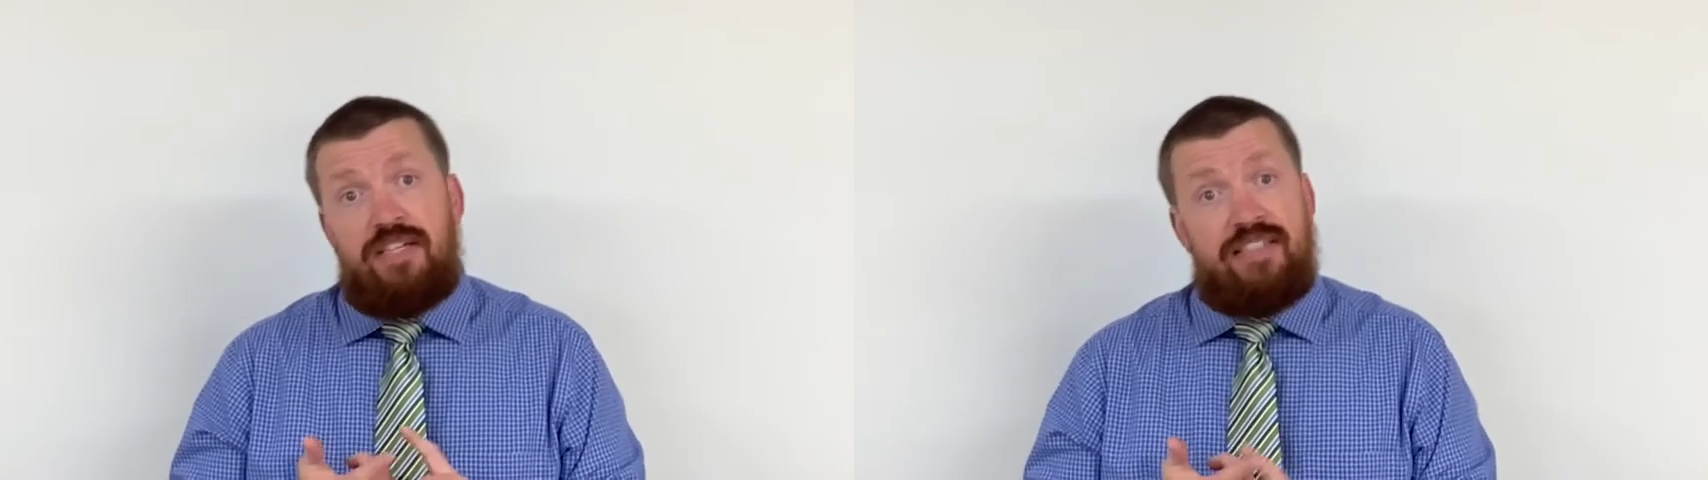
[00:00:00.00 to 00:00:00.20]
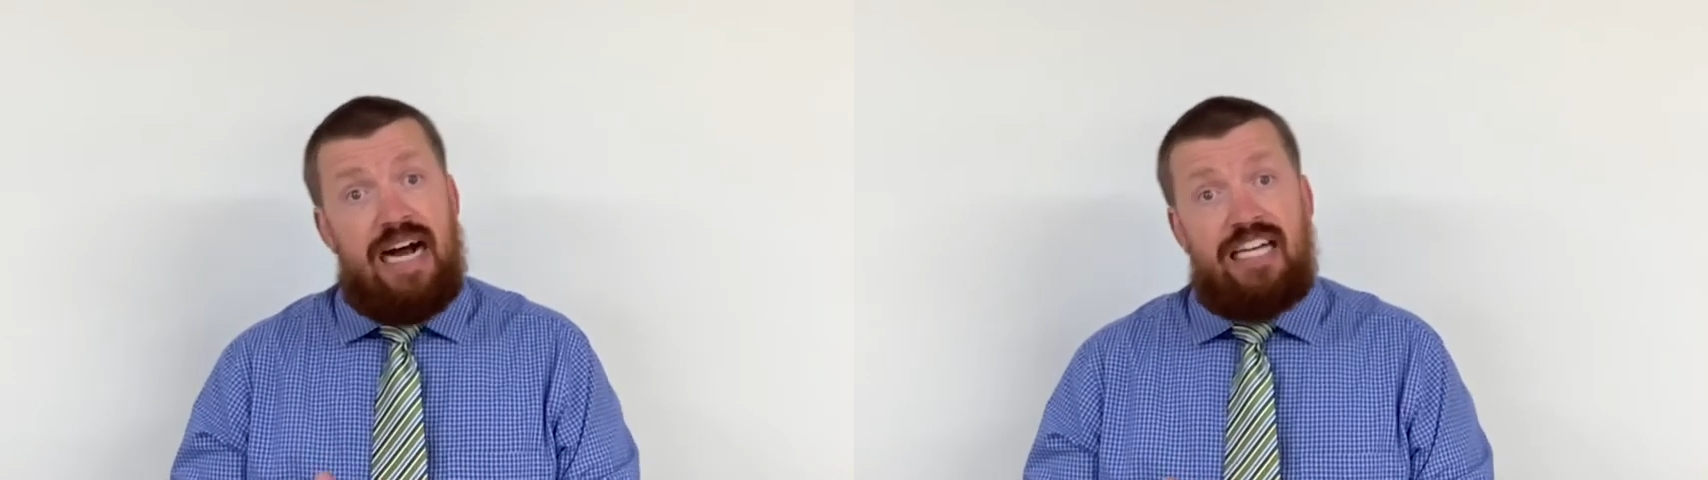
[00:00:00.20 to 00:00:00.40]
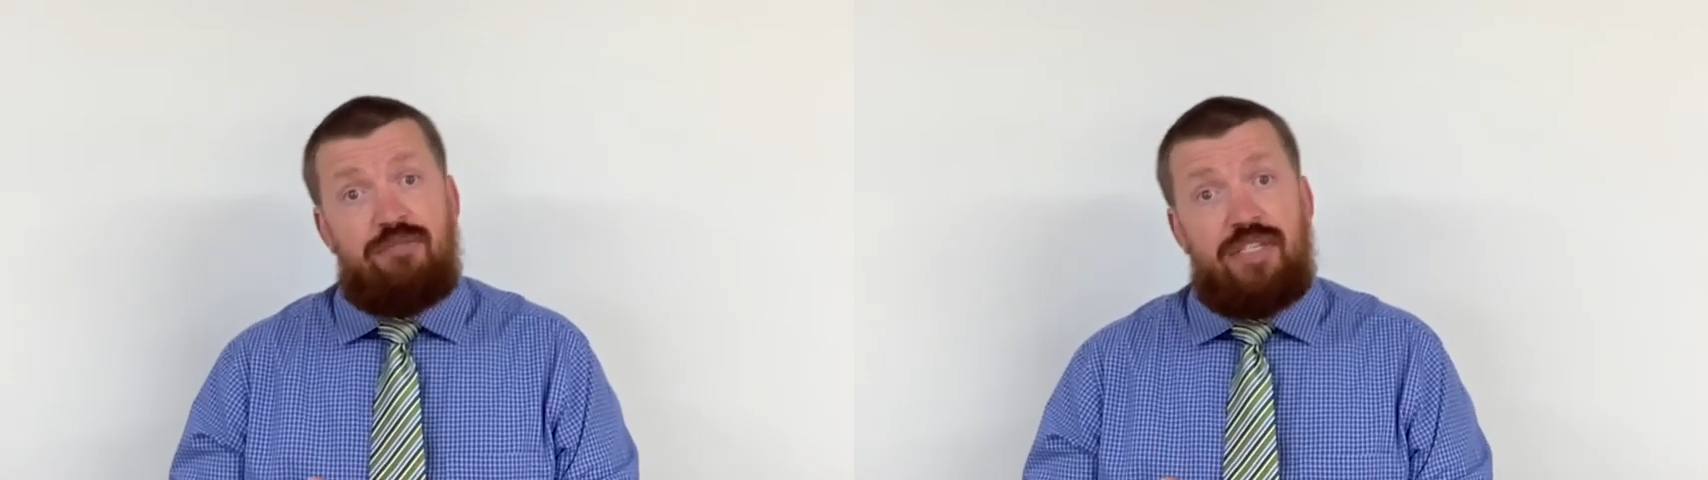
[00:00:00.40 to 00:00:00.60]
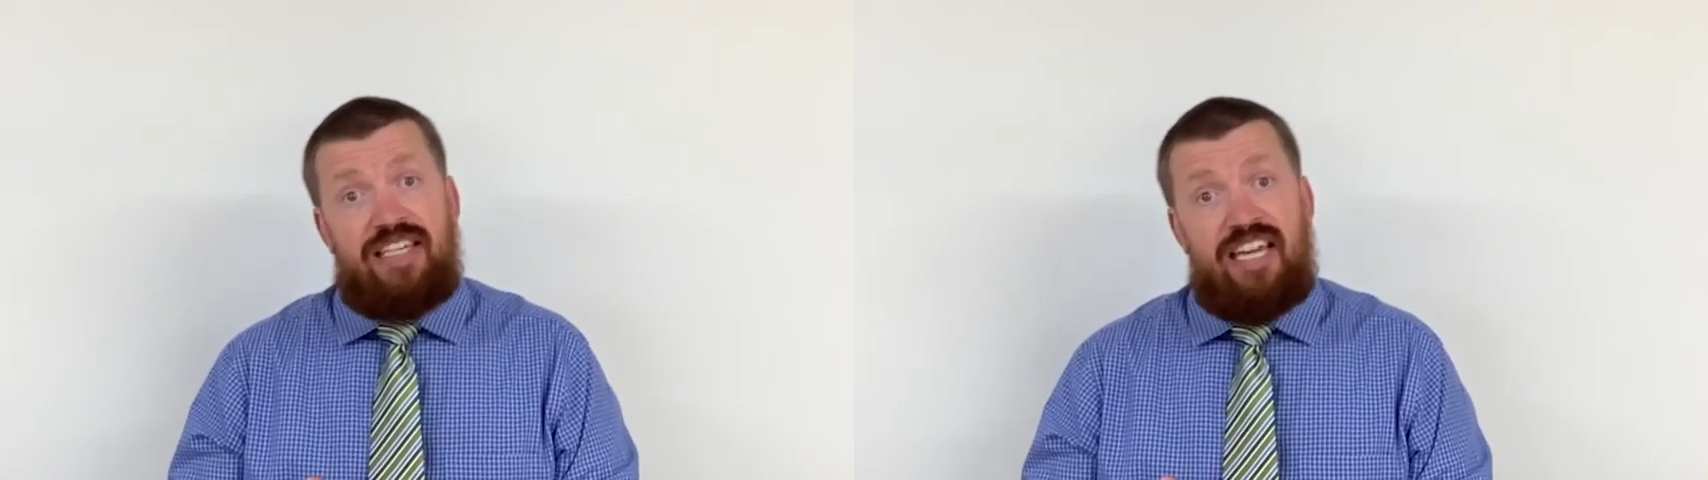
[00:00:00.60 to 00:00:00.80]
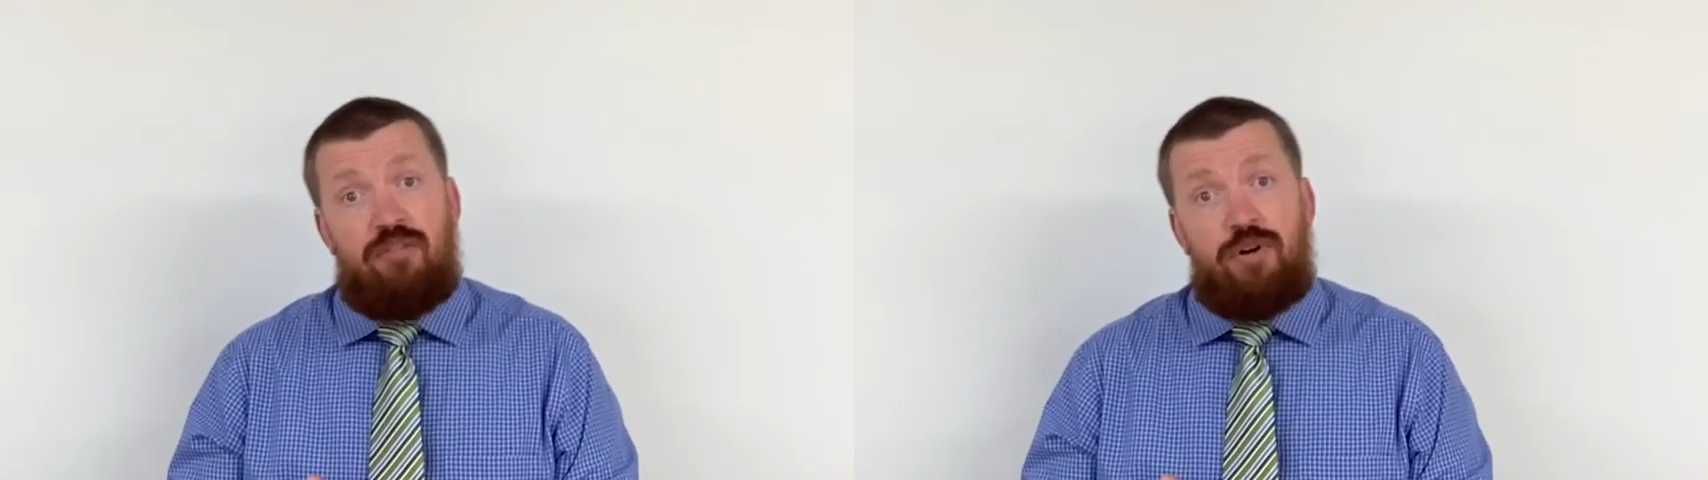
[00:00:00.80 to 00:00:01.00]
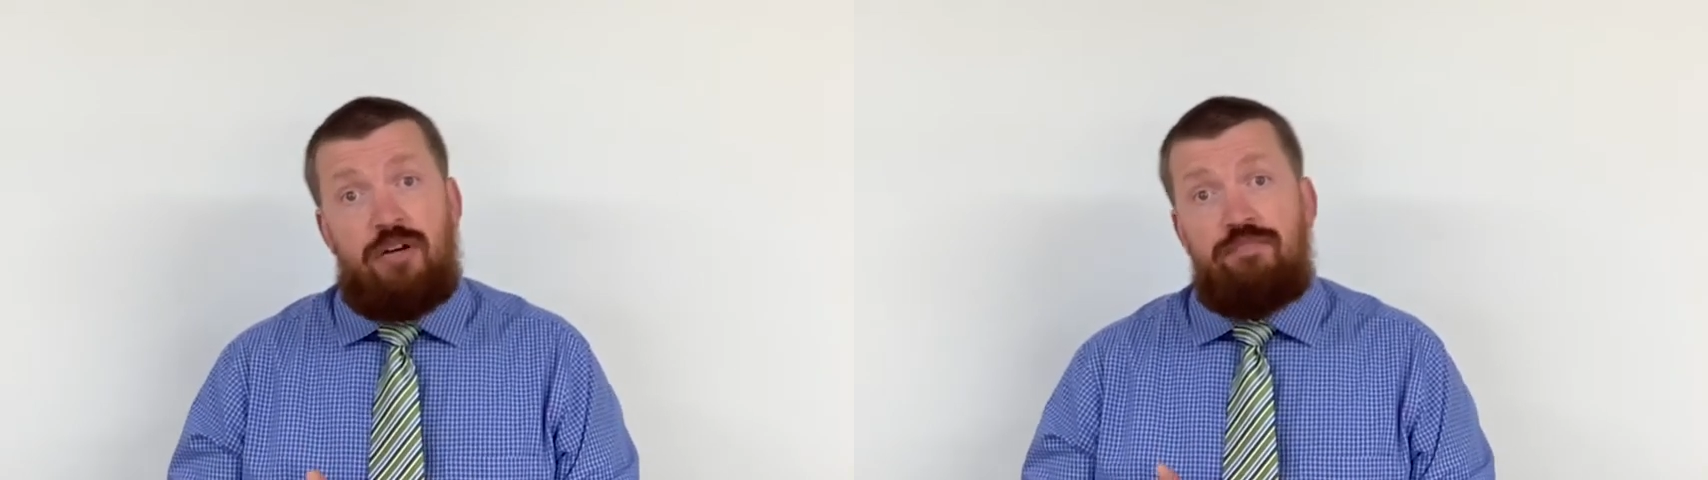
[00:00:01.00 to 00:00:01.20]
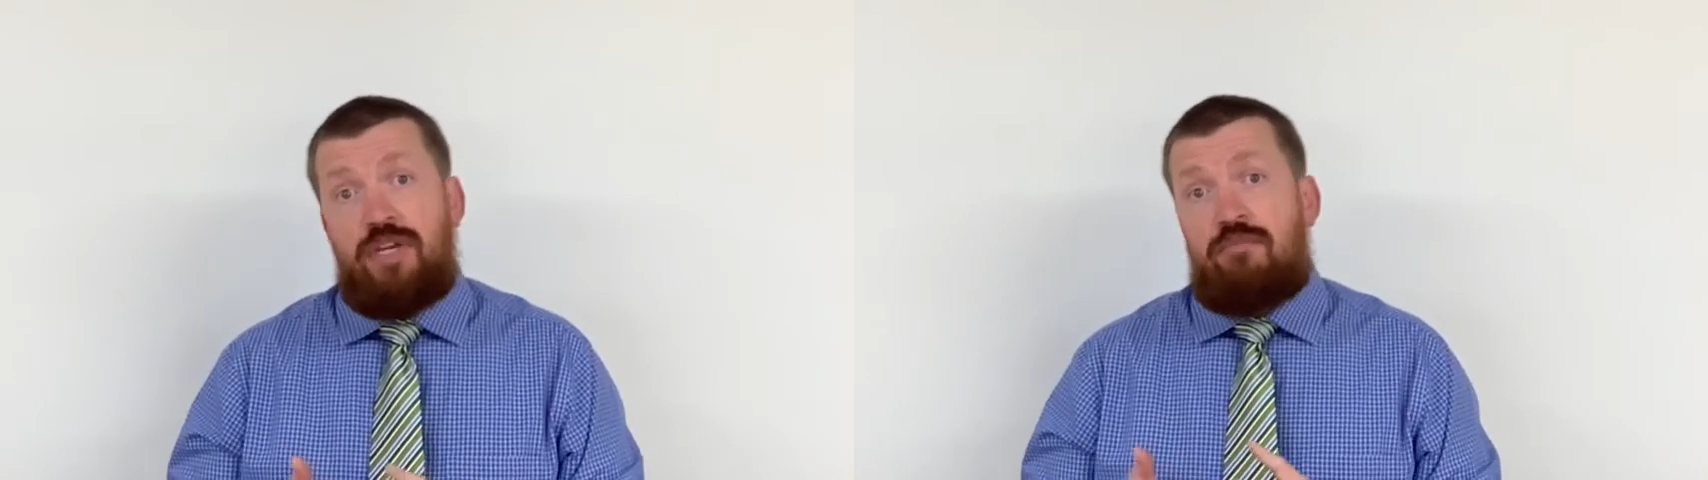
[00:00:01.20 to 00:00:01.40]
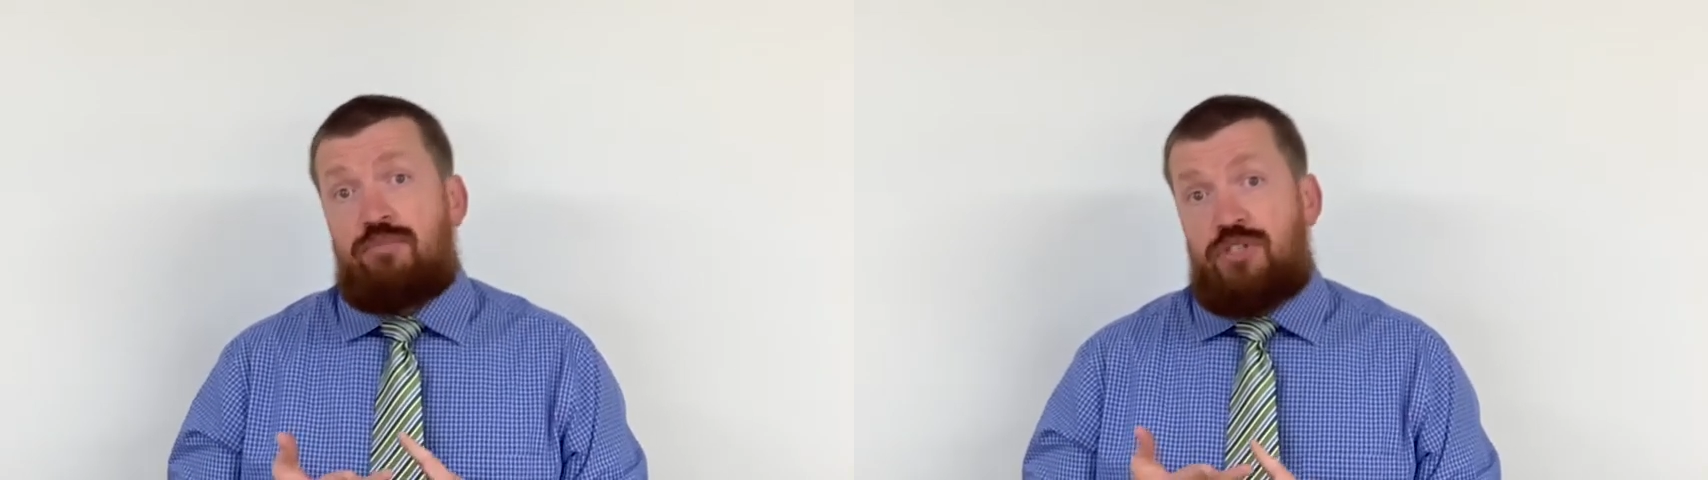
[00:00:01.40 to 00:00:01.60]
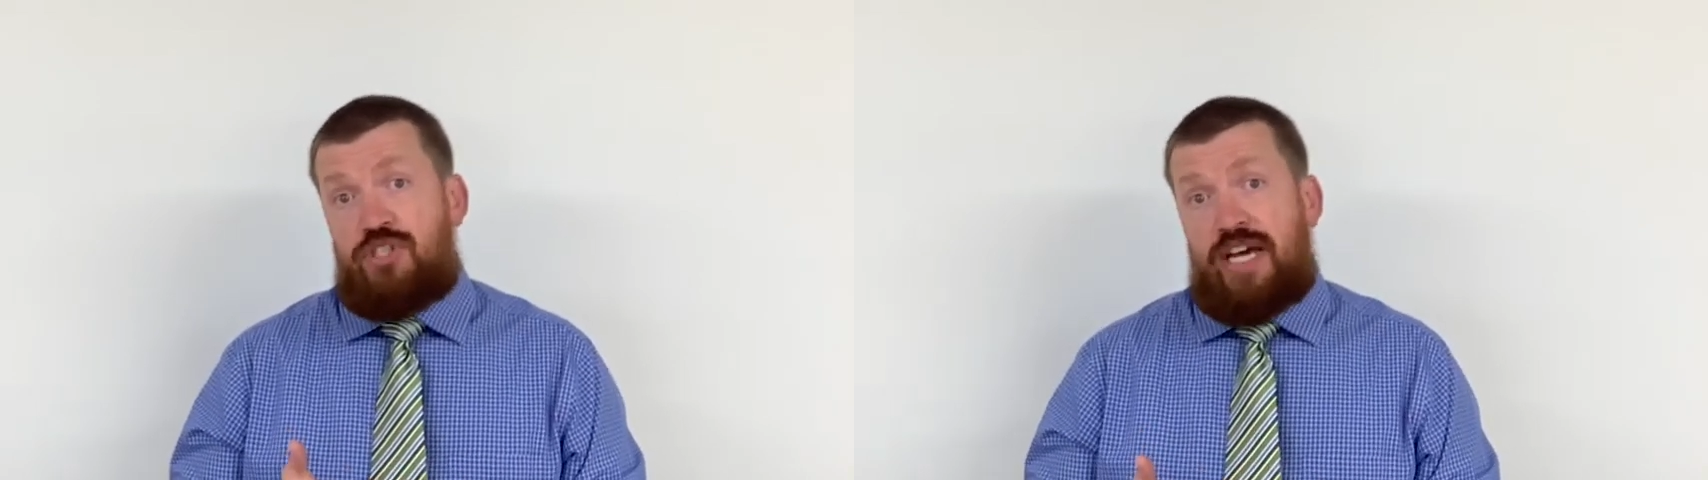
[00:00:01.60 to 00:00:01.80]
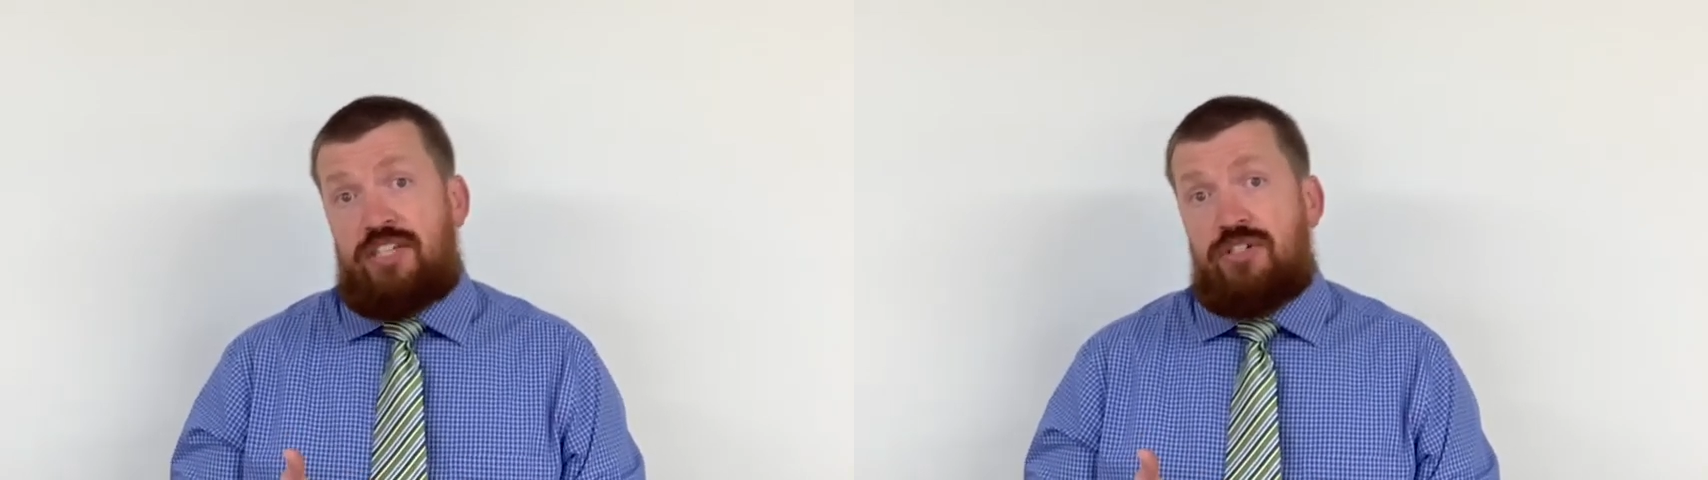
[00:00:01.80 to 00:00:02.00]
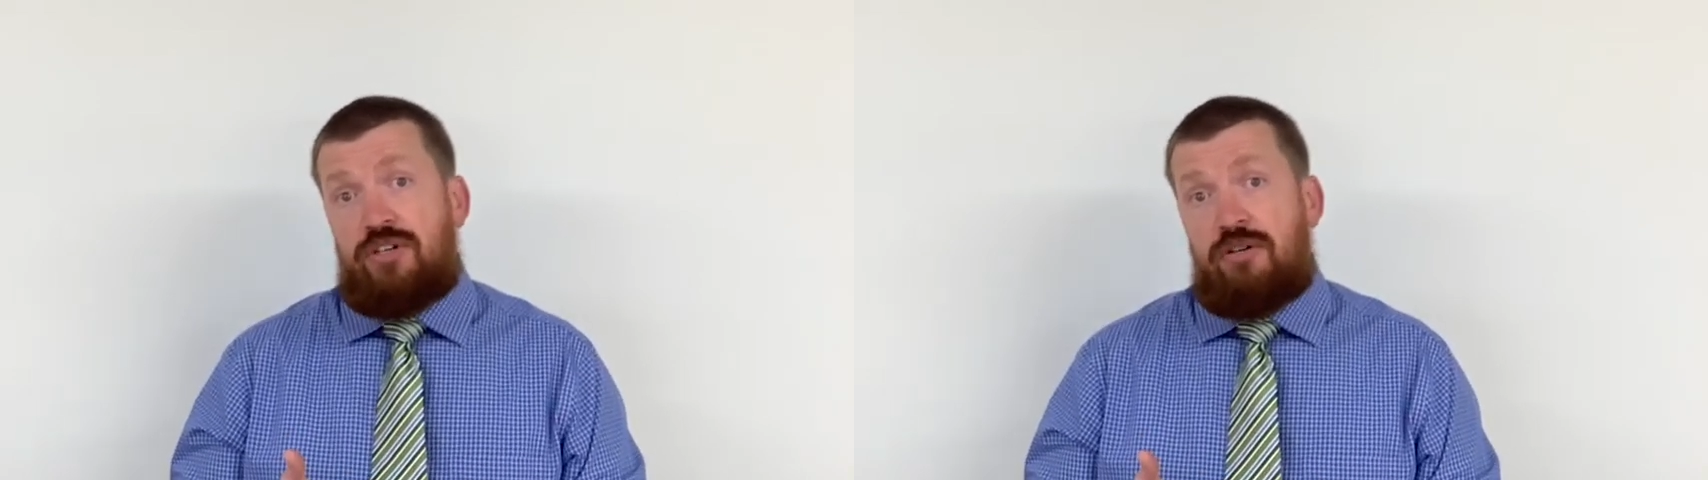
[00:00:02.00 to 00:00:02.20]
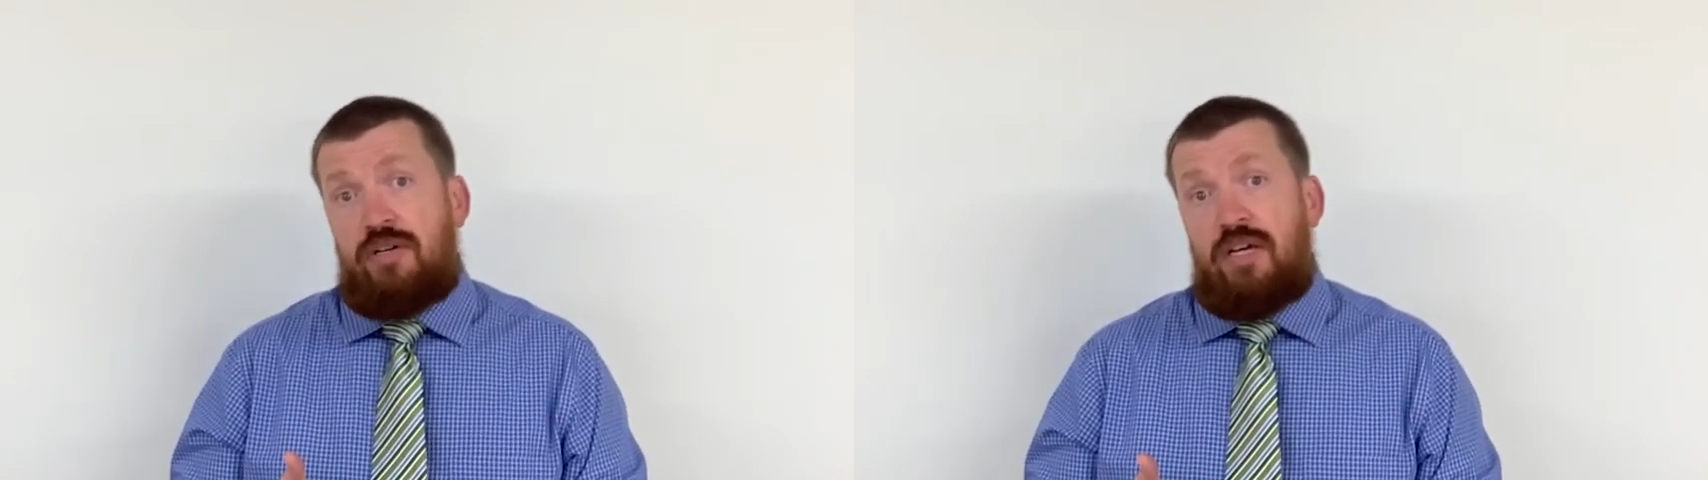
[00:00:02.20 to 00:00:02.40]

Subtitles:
document camera, projector,